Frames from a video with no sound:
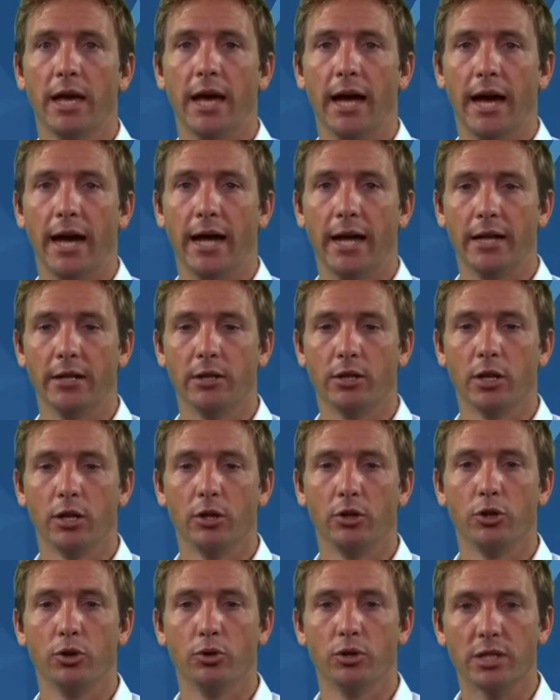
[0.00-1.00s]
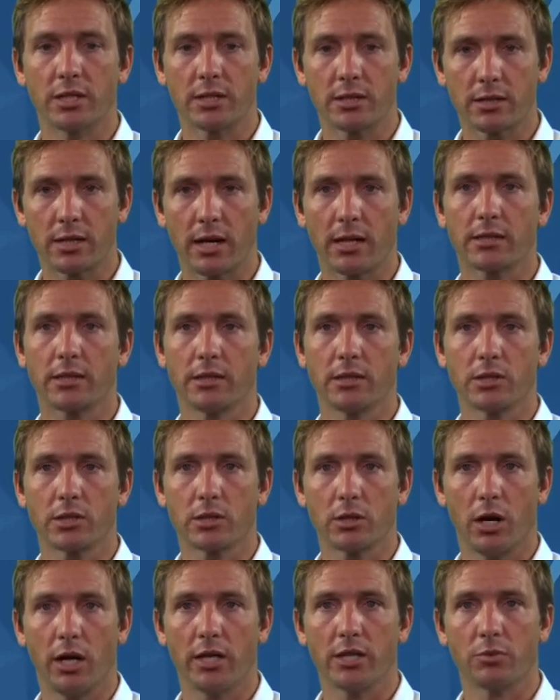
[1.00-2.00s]
and you're discussing
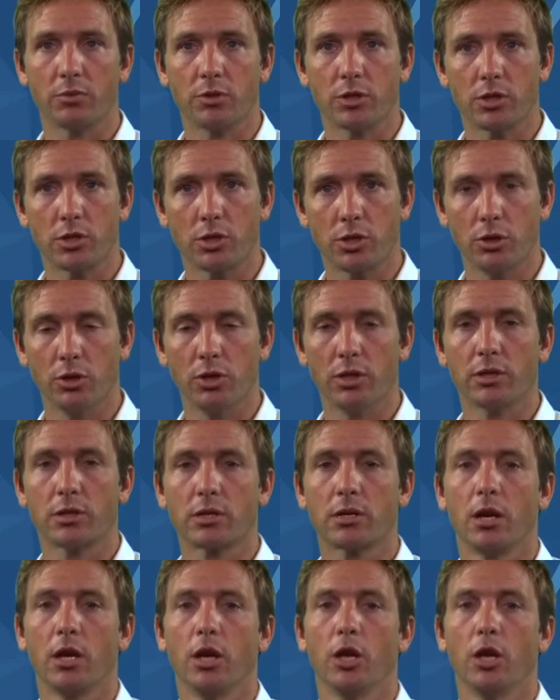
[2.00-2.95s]
science with students,